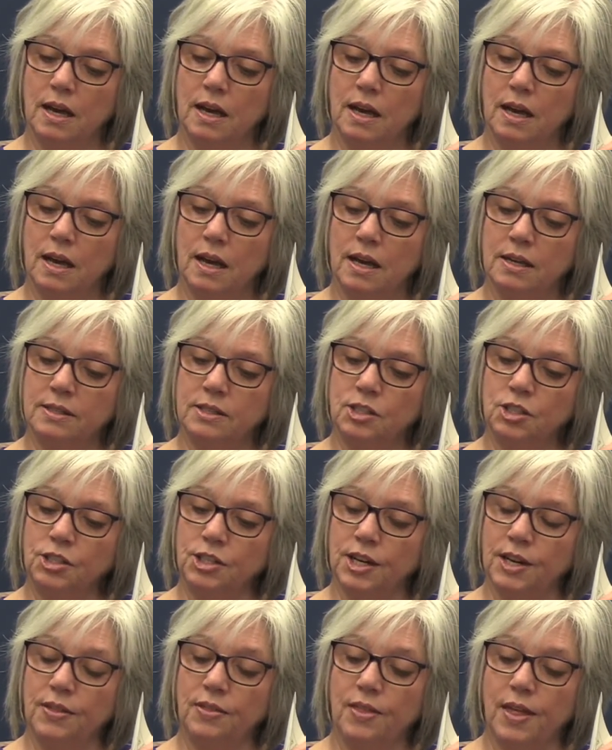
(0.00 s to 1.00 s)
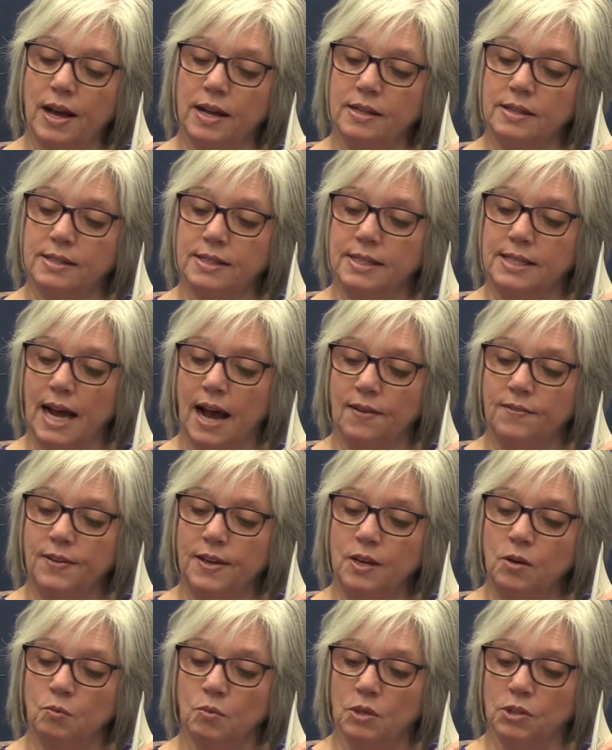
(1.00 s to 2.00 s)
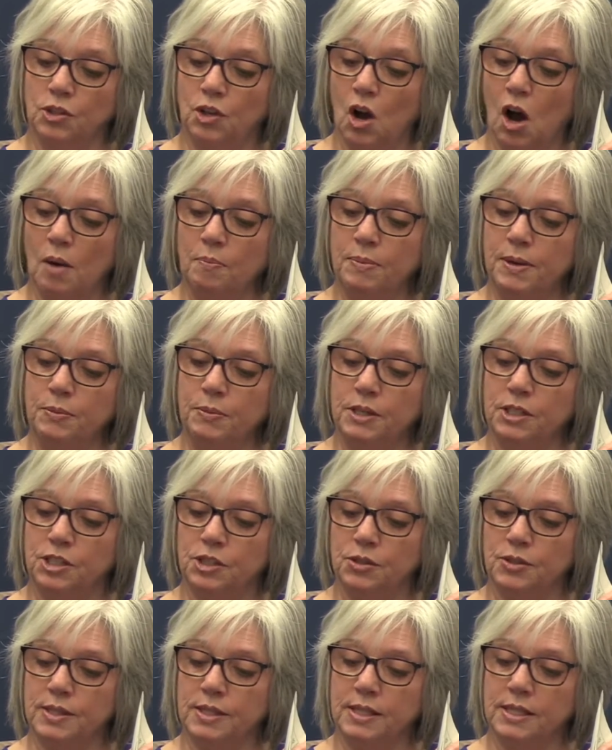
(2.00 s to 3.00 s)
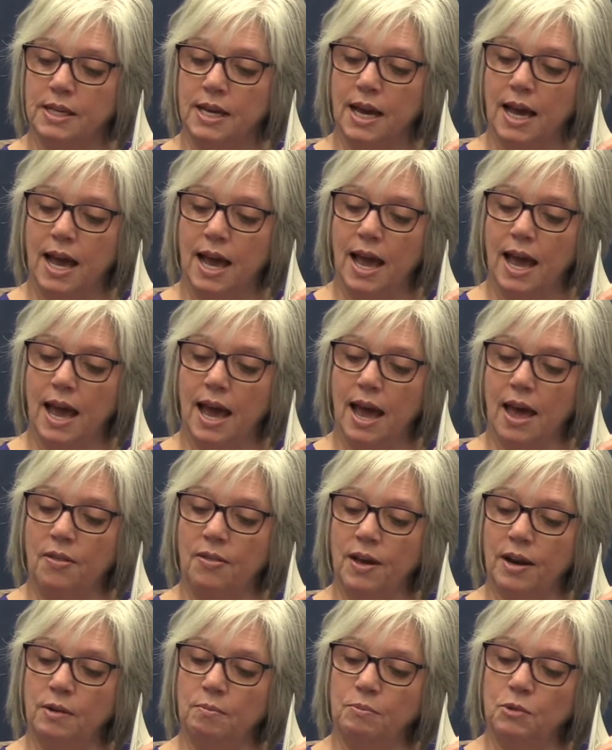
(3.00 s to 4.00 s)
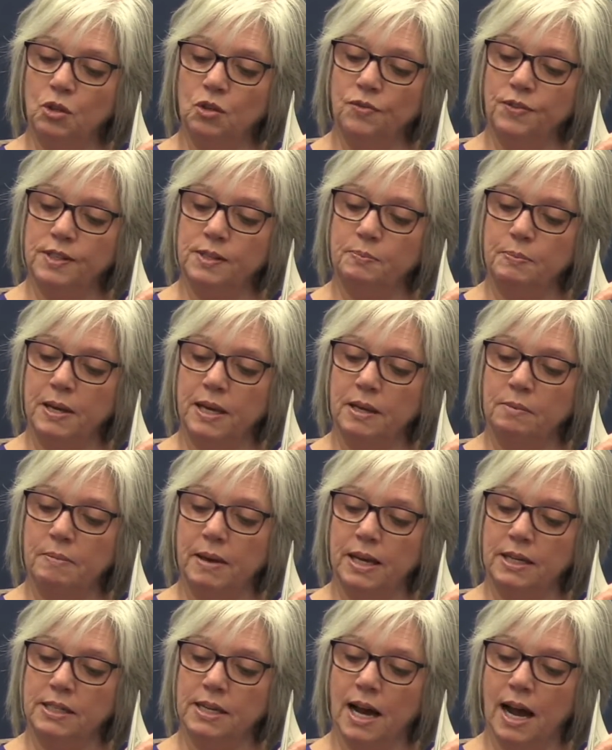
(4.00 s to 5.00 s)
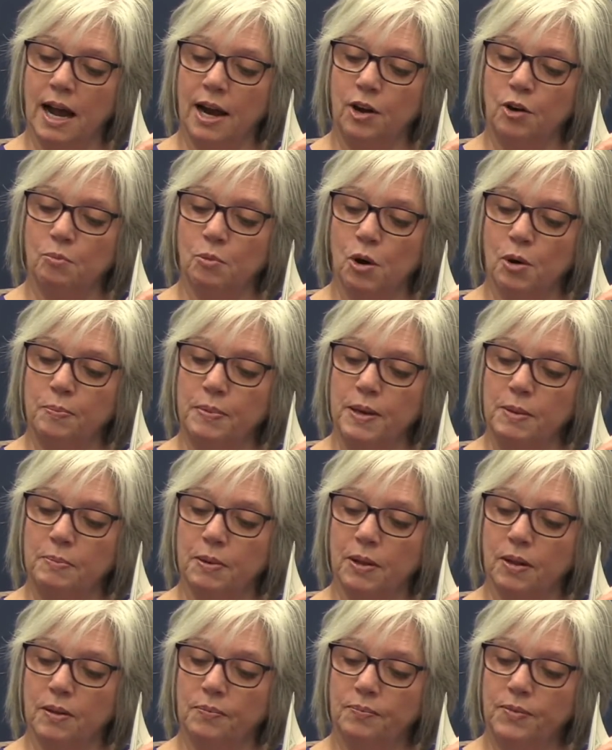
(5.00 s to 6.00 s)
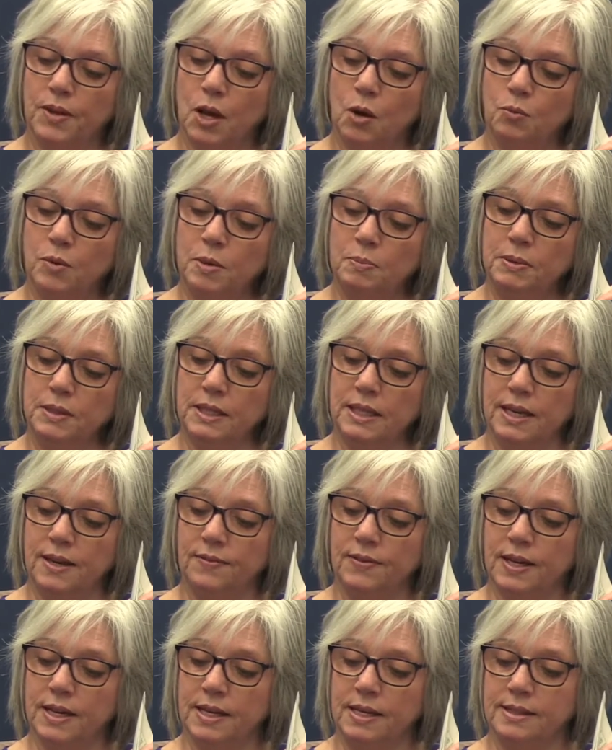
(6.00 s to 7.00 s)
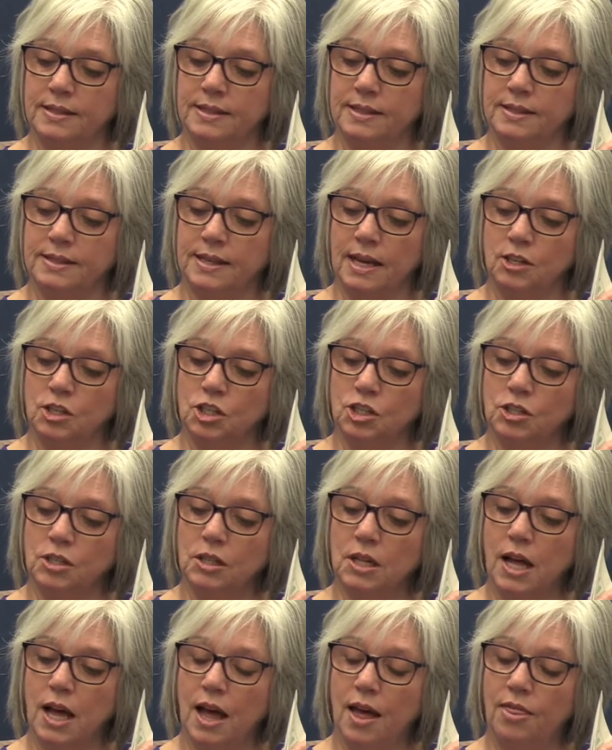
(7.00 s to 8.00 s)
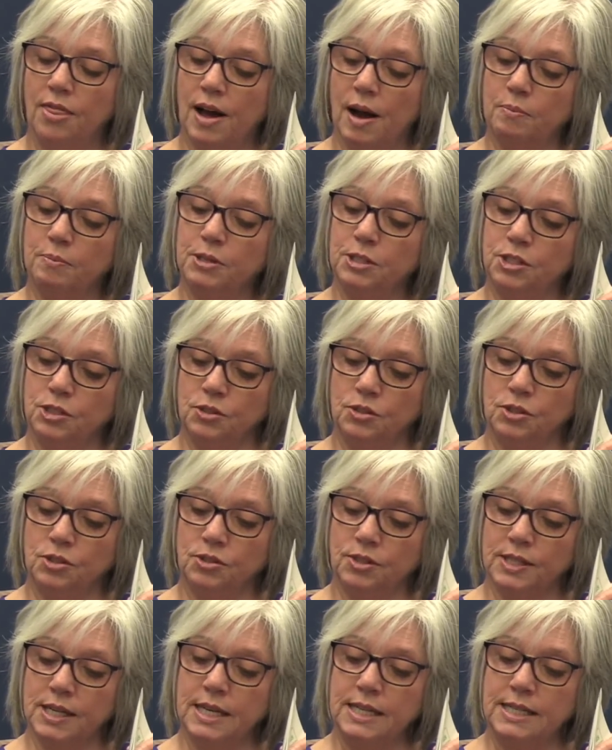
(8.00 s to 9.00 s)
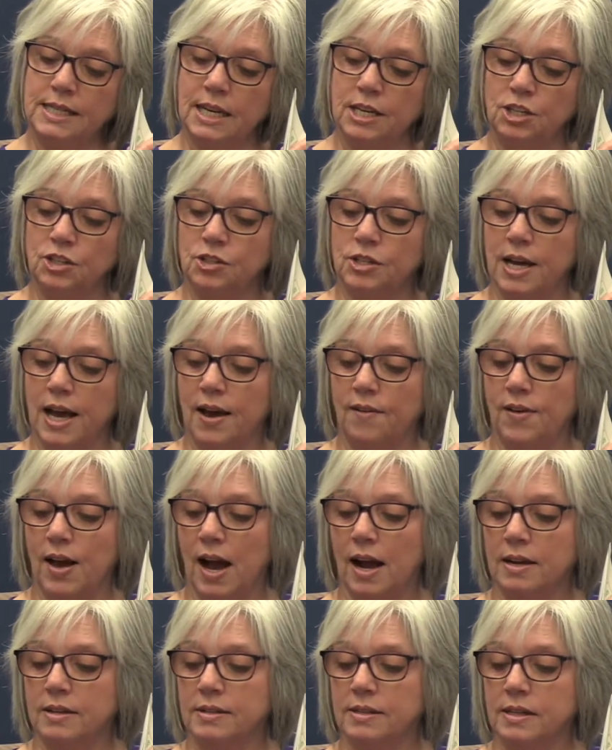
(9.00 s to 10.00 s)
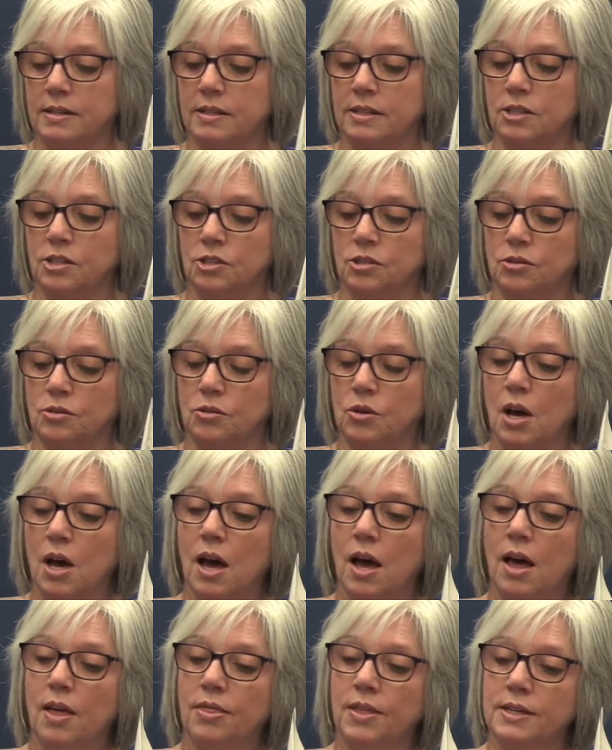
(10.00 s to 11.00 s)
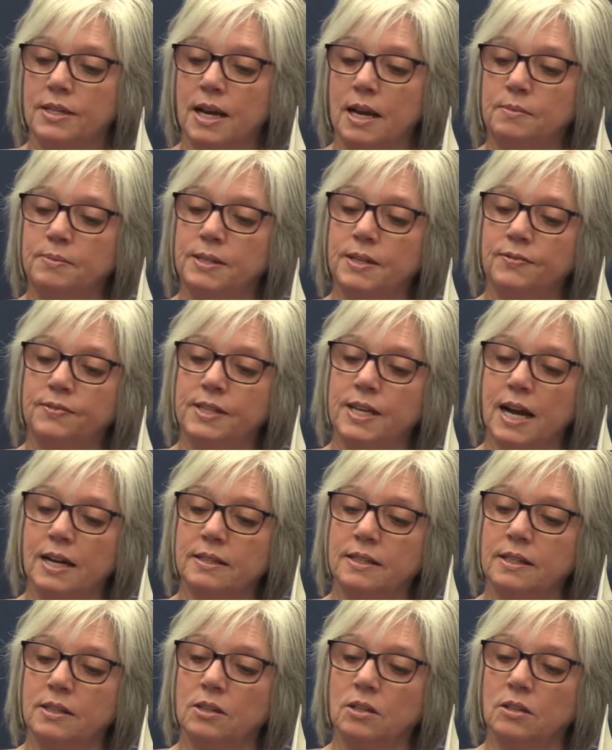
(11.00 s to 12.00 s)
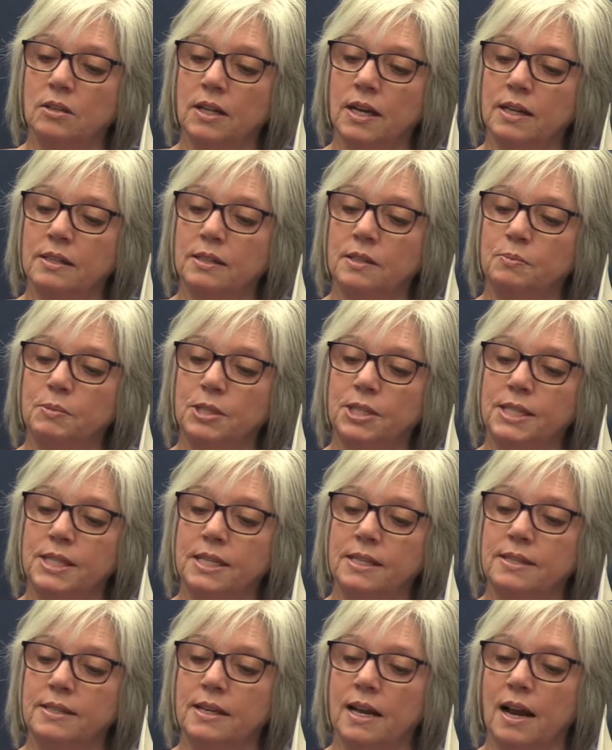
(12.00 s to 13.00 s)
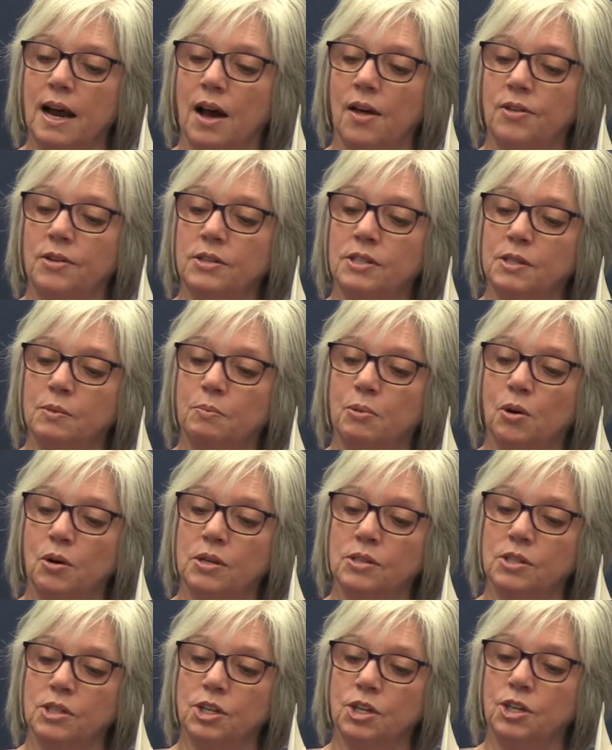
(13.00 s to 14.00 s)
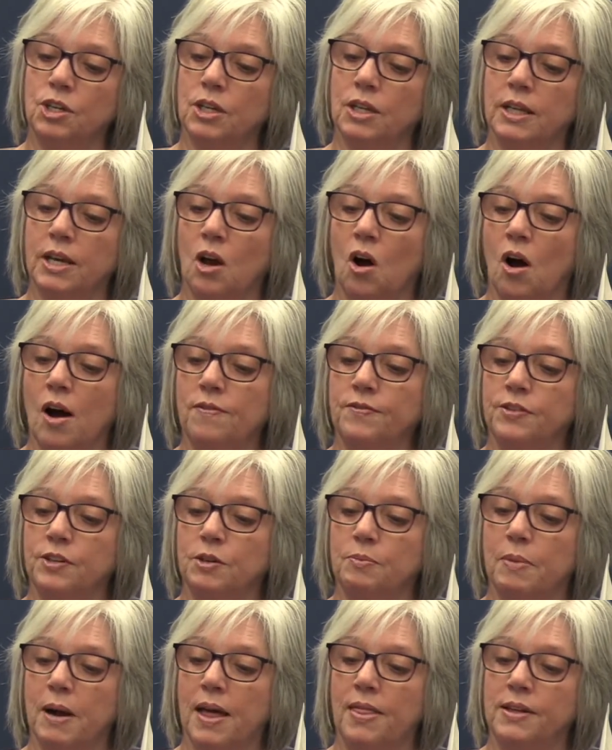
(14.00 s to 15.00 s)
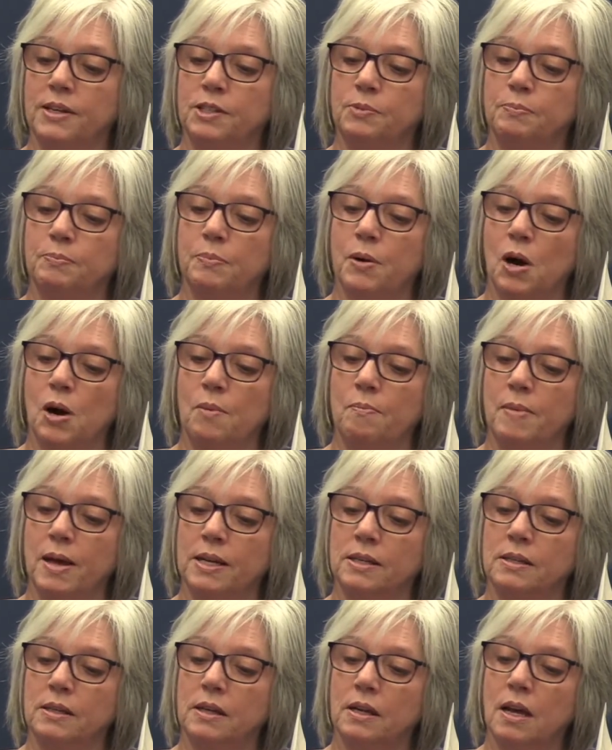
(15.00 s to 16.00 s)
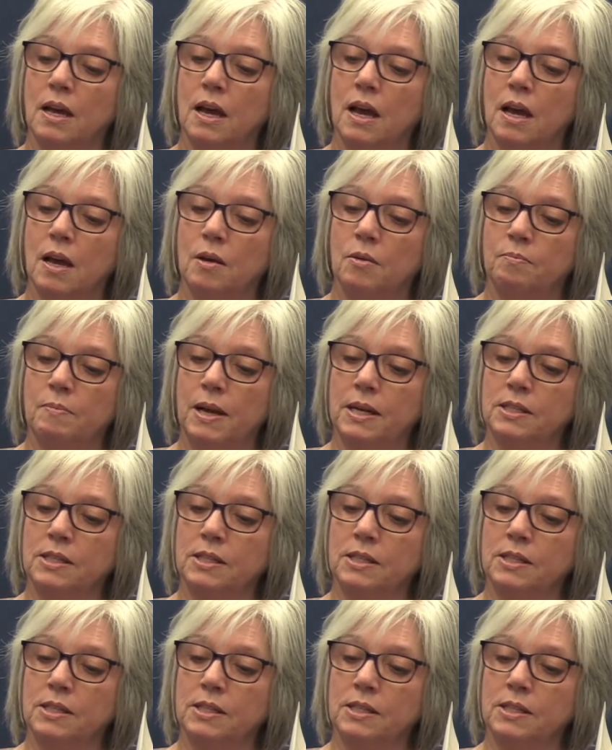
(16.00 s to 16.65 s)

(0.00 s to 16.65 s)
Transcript: asserted that staffing will not be reduced and that a move is being made to hire more people. We believe it is essential that producers continue to have access to the types of technical expertise and other supports currently offered by the departmental